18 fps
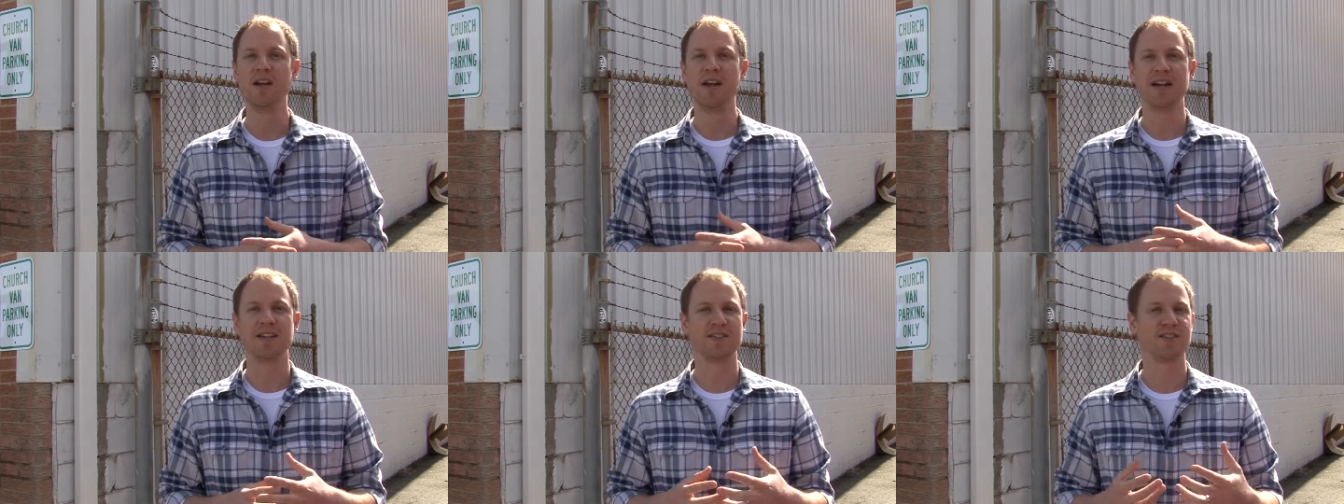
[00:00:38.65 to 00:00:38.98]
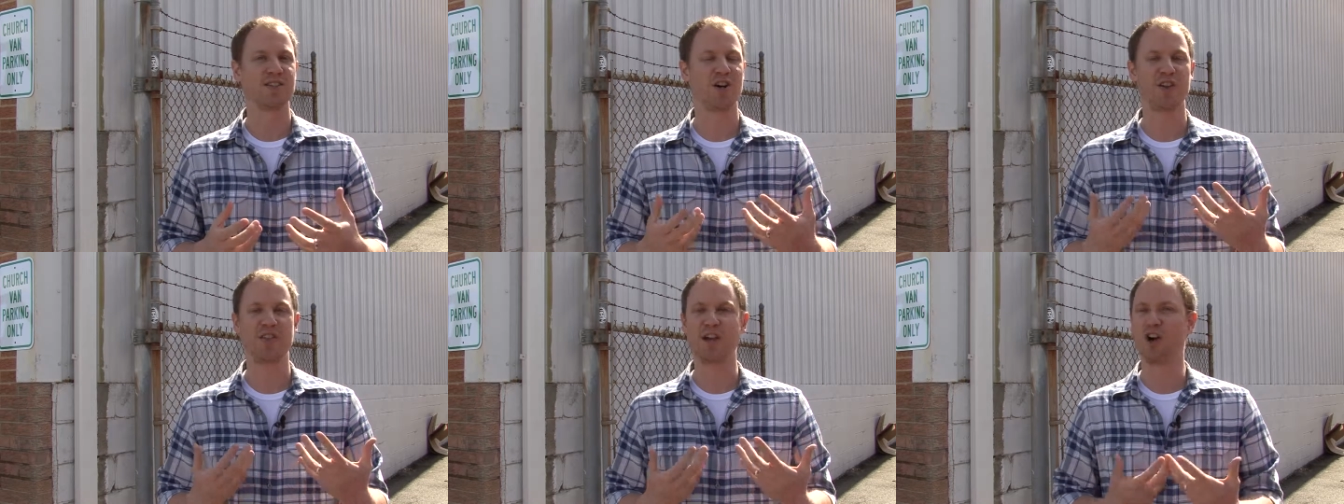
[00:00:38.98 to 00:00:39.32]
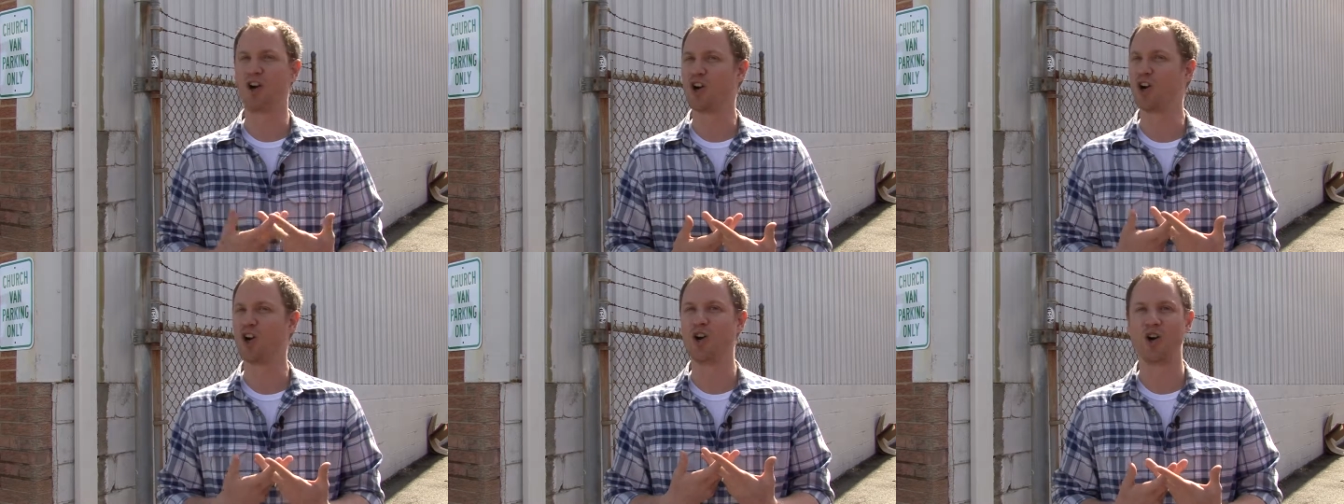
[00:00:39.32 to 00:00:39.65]
and saw that
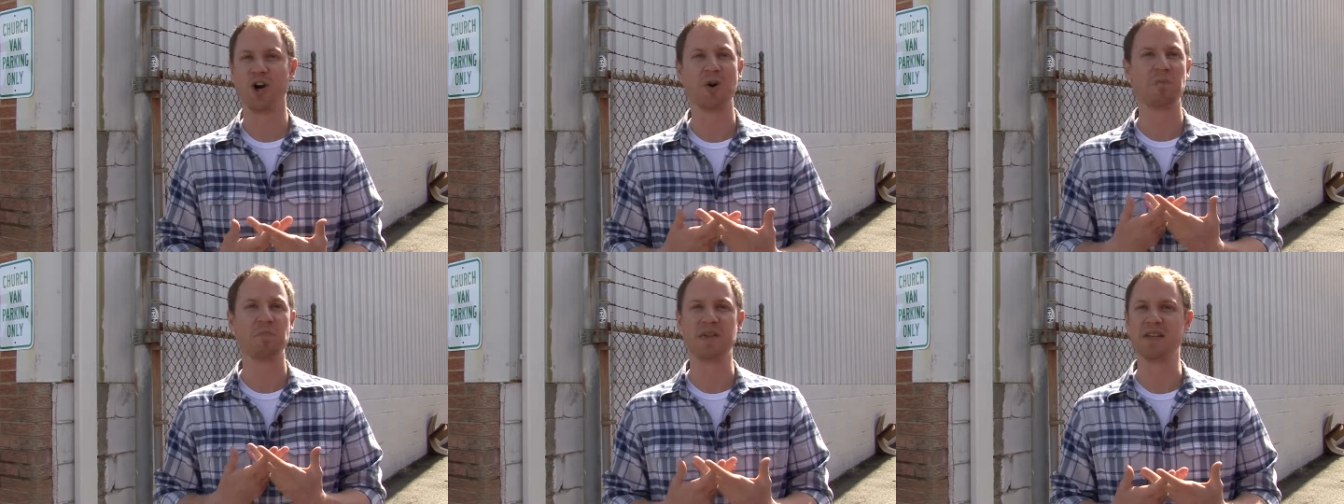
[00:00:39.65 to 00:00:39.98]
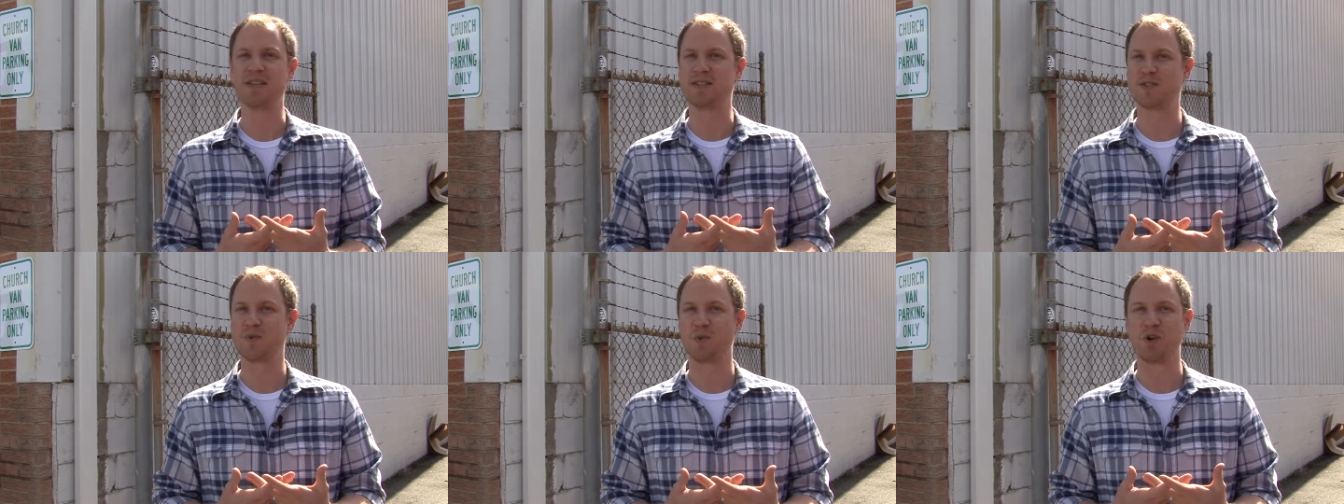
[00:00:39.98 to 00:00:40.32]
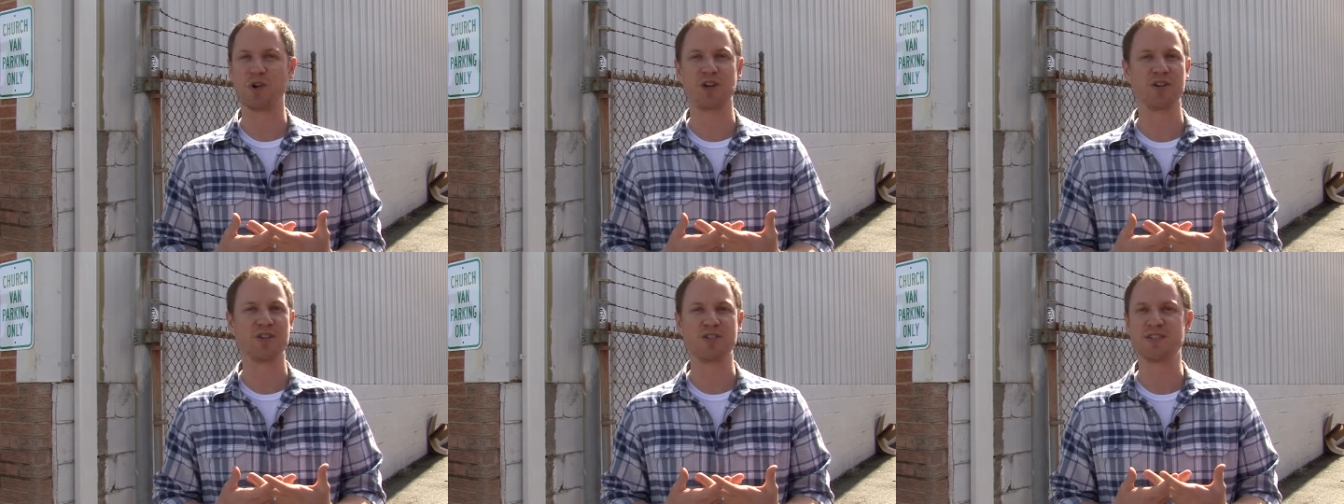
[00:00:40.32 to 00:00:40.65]
our heartbeats
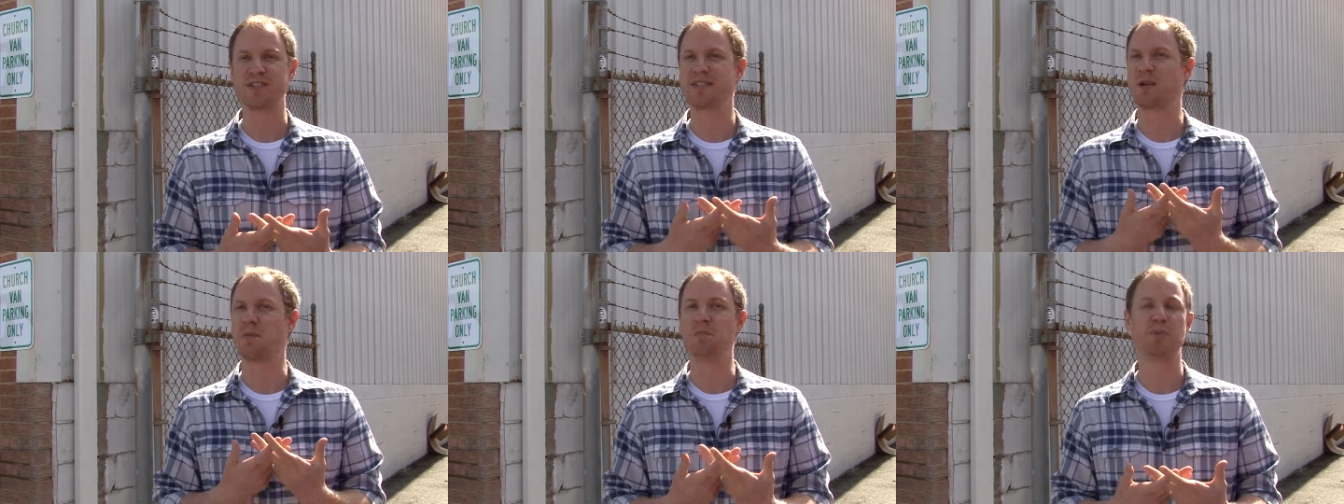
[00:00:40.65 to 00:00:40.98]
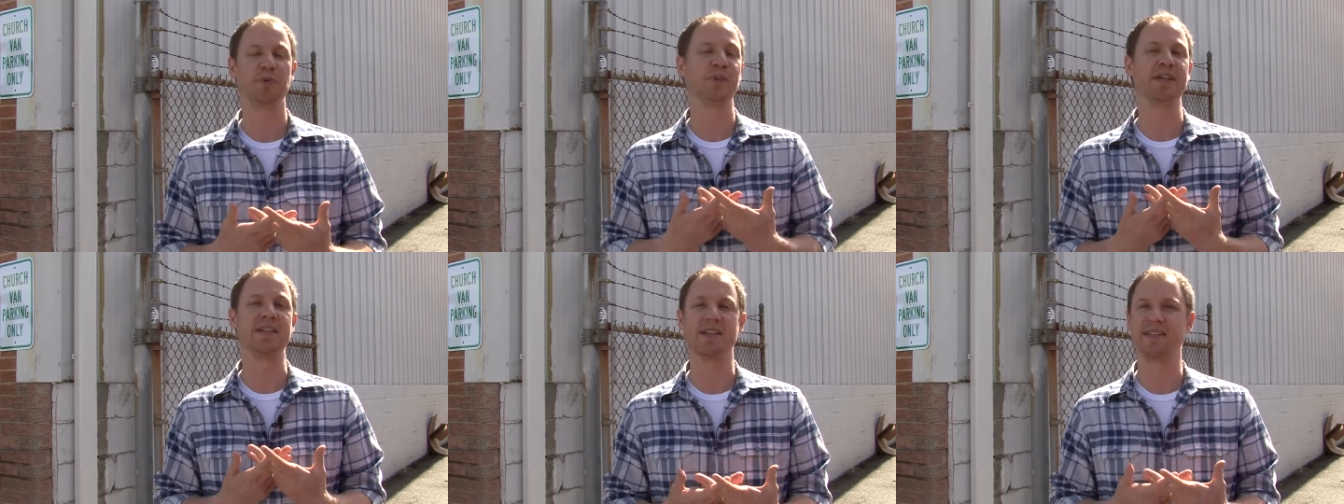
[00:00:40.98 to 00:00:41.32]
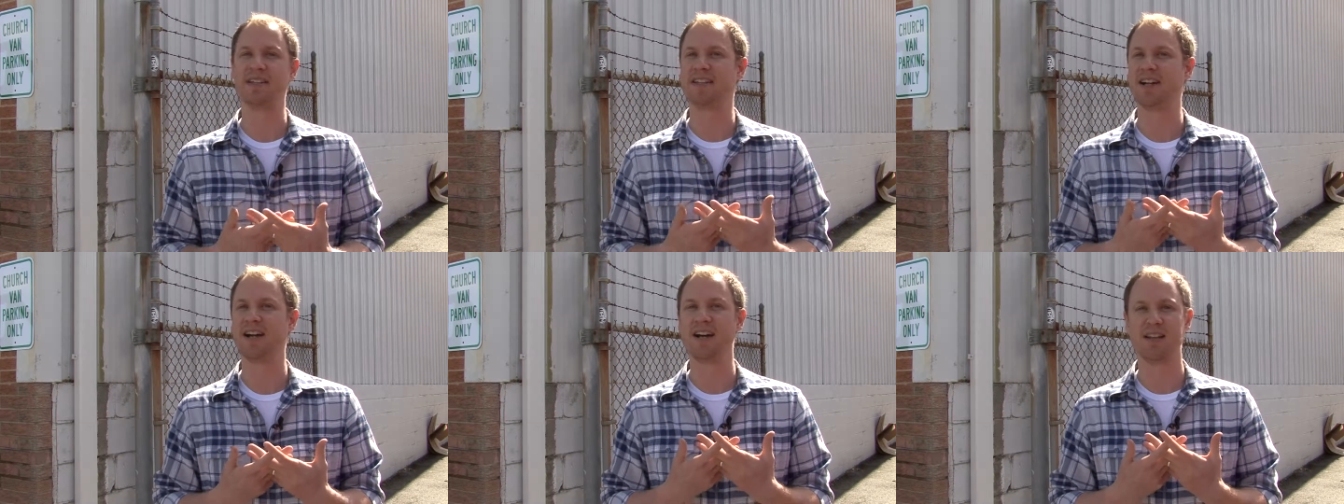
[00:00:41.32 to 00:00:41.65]
were just
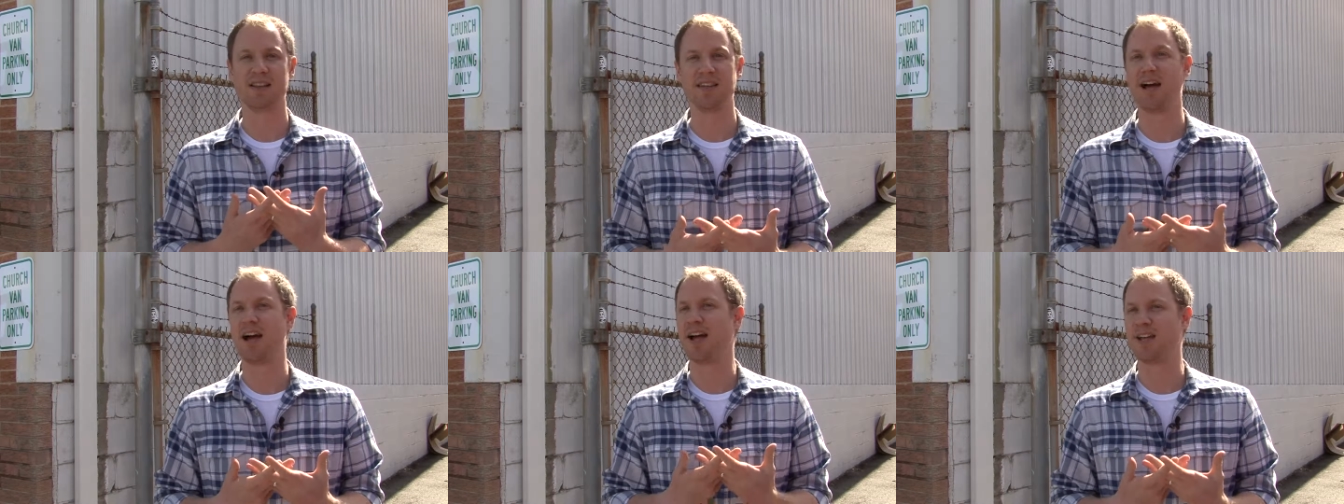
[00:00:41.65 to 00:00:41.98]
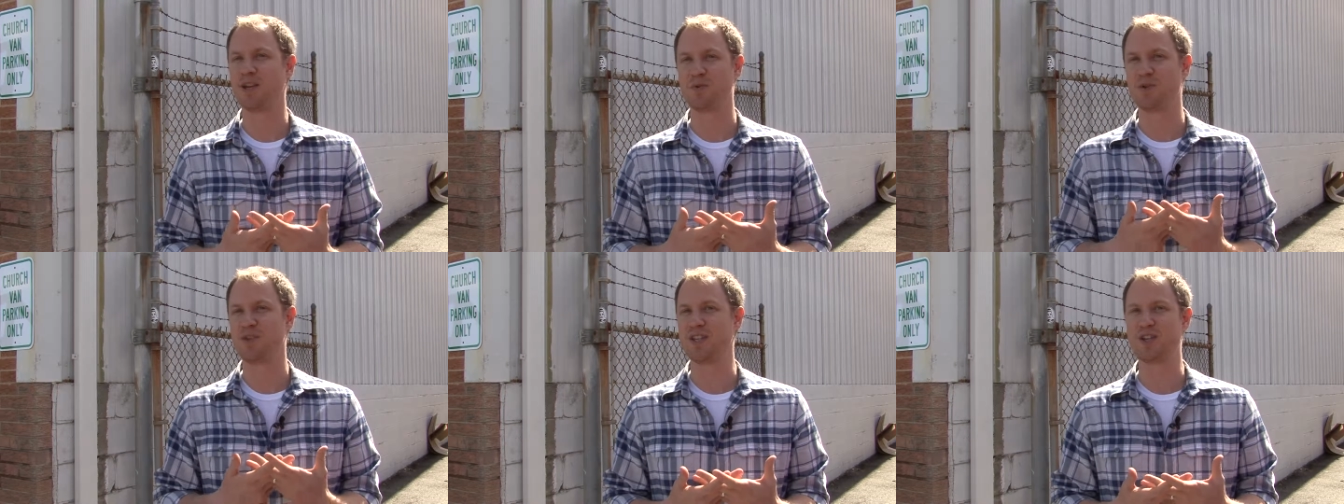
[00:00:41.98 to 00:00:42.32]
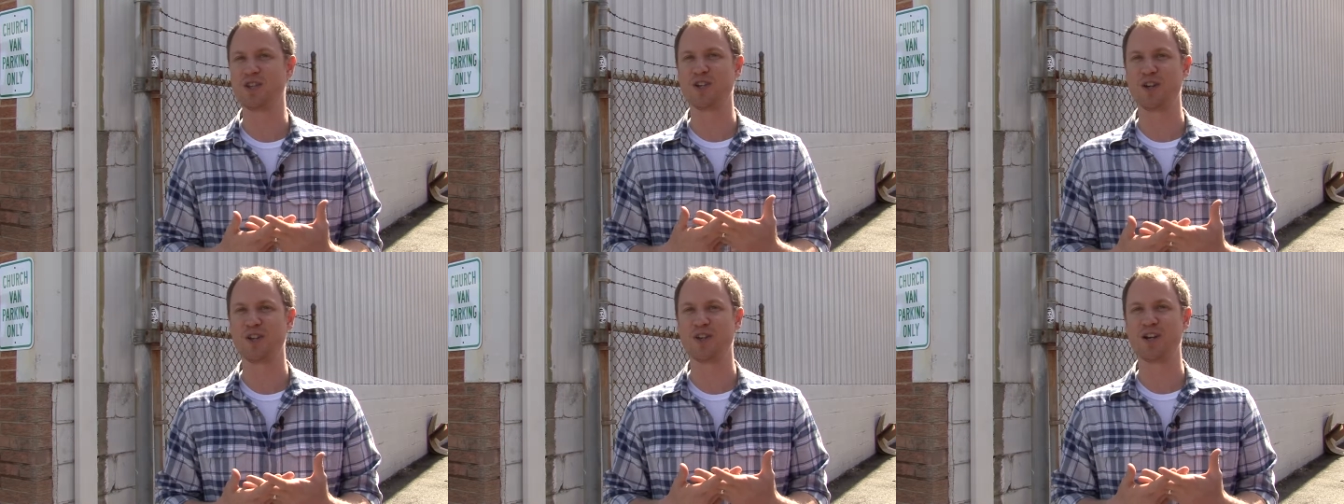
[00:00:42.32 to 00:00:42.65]
completely aligned with
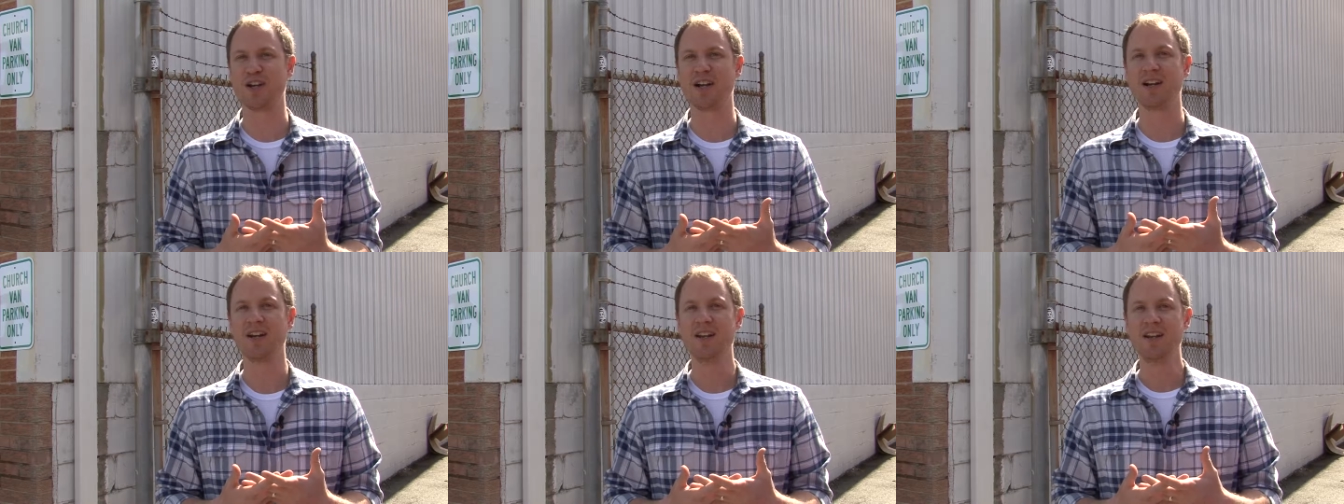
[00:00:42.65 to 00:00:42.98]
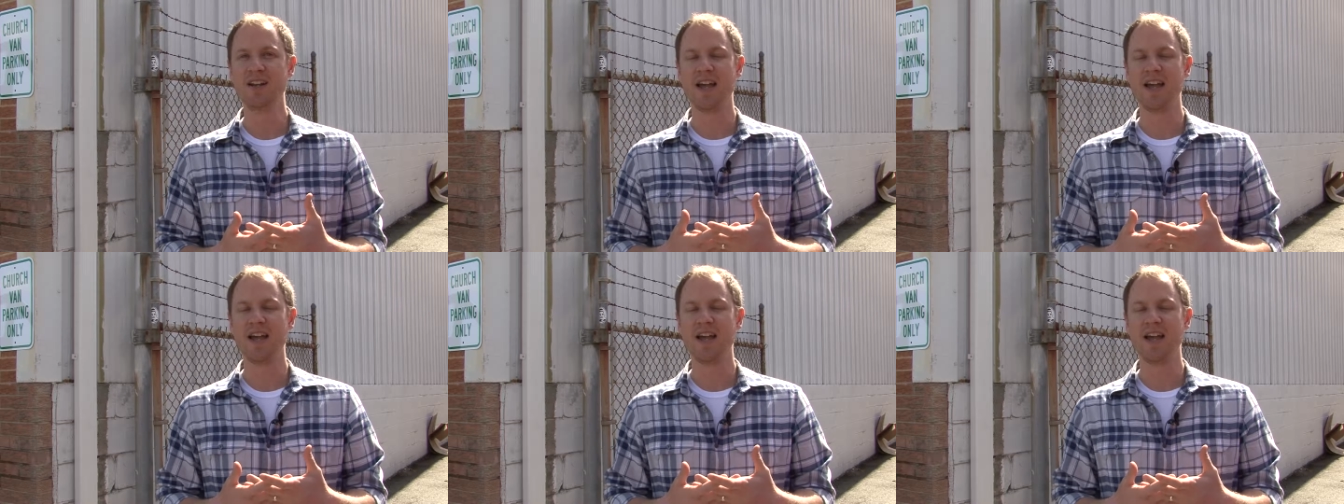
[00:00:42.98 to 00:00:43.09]
each other.